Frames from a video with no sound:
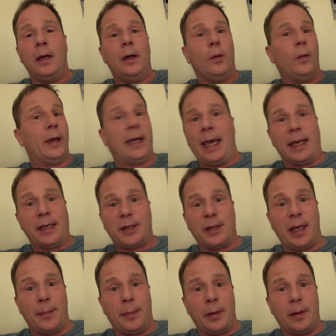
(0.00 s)
we can't
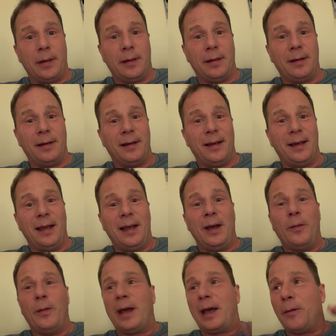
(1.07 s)
sleep.
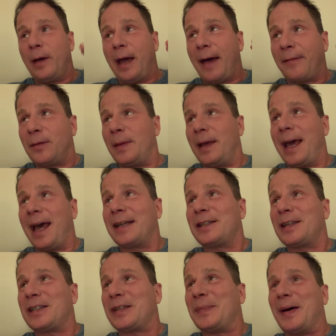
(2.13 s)
We have to be
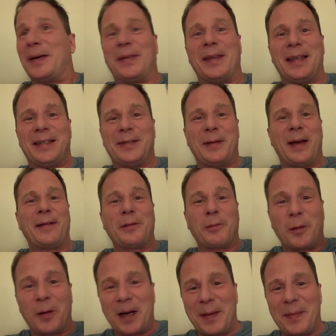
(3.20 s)
anxious about this. We have to
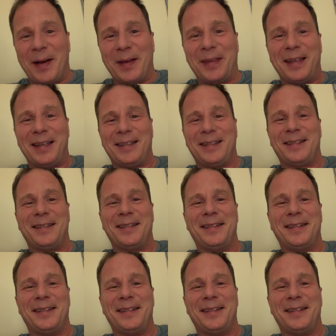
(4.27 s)
worry about this.